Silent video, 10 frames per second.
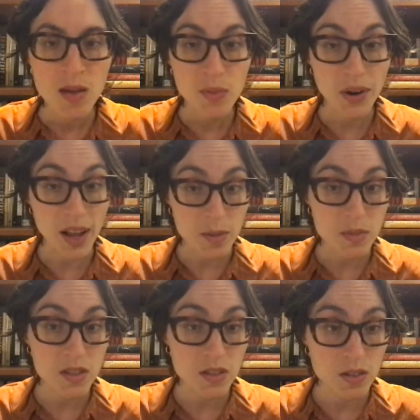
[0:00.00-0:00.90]

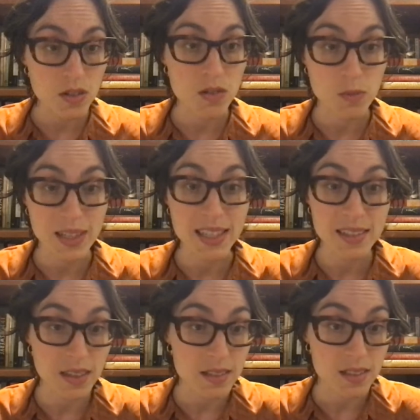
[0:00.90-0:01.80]
Perhaps the nurse really
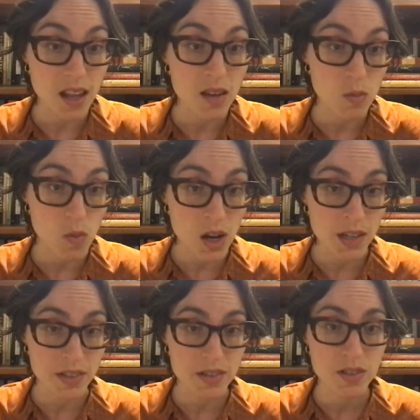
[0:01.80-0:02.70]
does not
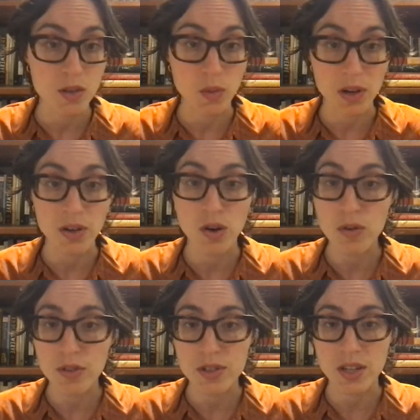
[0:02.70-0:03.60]
want to work
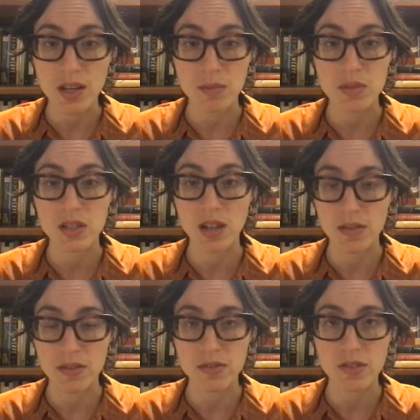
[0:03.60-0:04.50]
overtime to
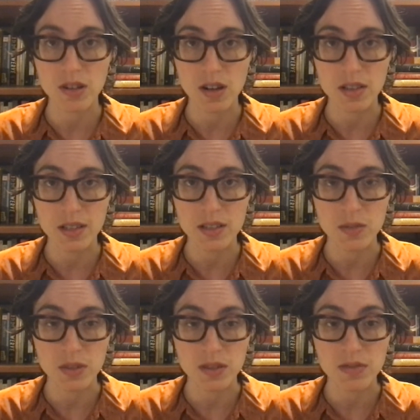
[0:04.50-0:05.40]
cover for colleagues
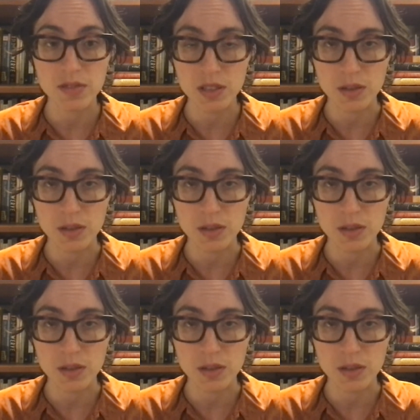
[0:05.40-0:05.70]
with the flu.